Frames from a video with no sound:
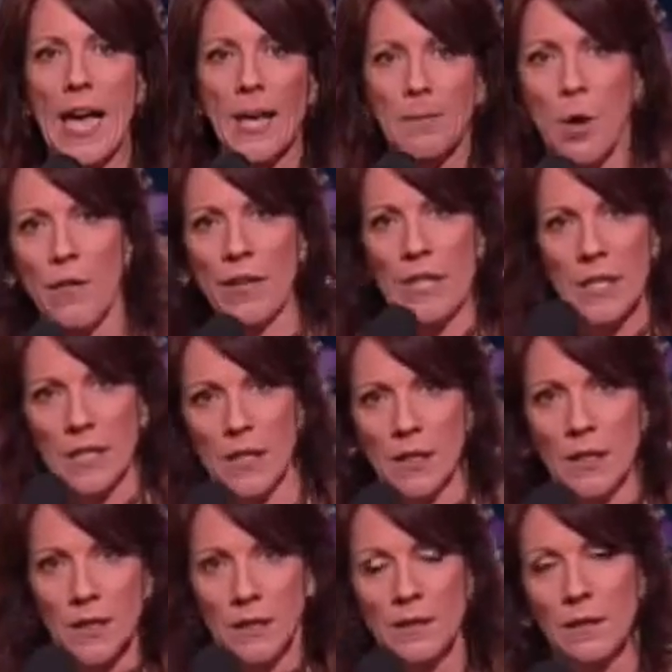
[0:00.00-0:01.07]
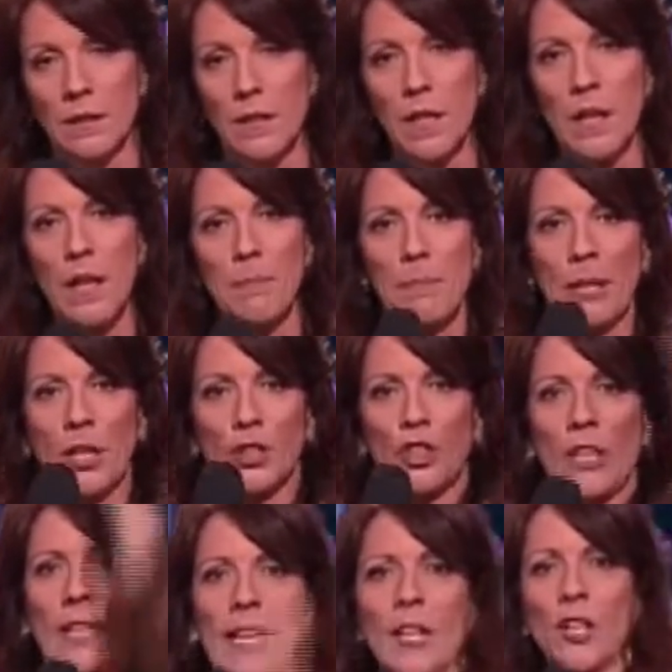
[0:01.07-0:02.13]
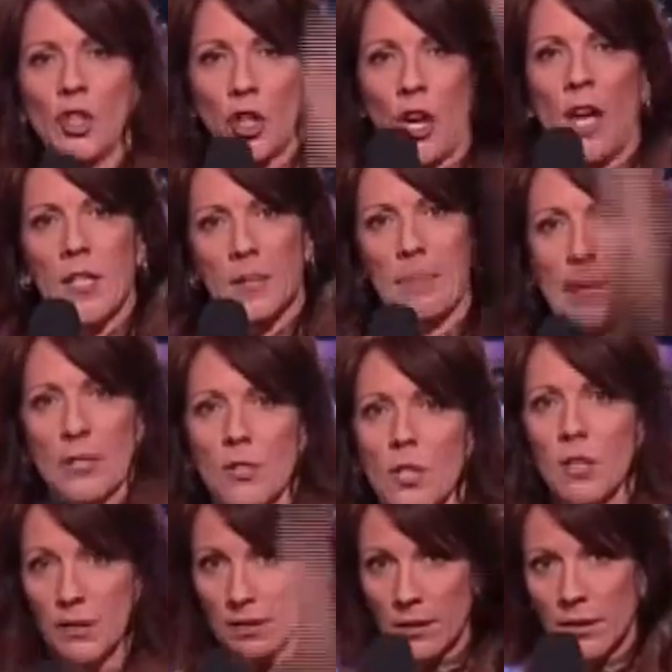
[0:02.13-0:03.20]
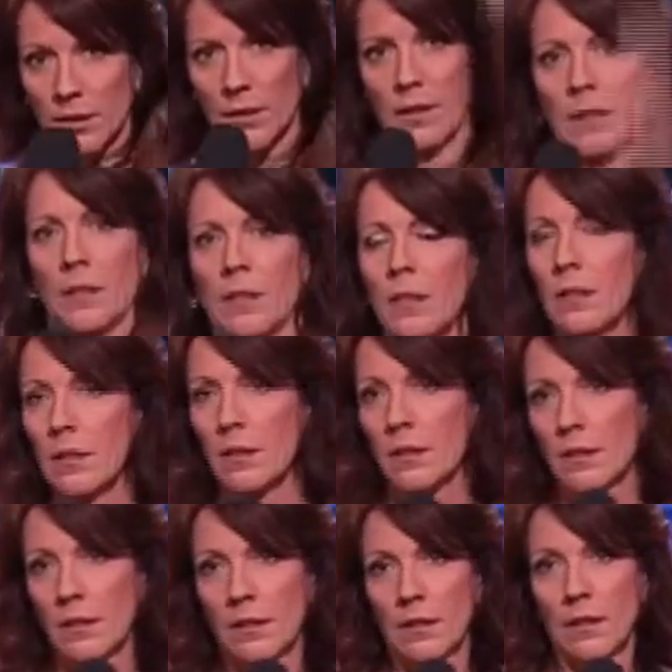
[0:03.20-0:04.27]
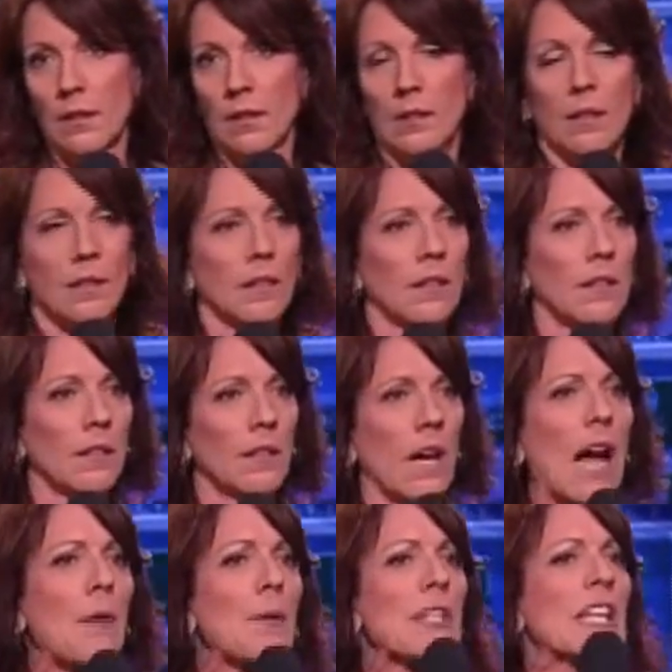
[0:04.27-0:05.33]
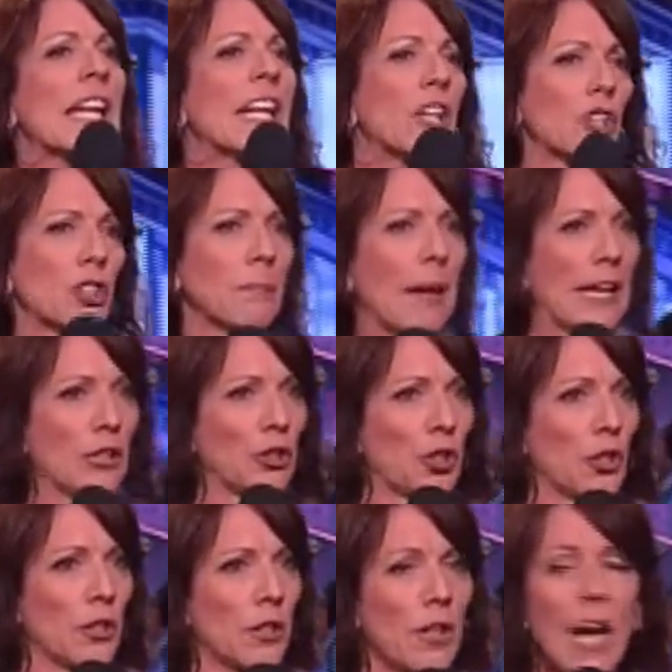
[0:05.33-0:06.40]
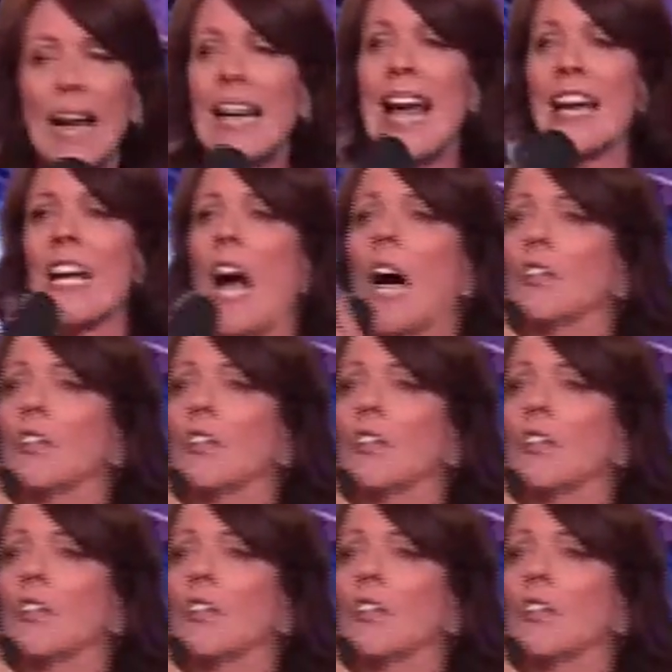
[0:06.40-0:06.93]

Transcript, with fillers: and a movie deal. Because she killed her husband. I was an English major. I know how to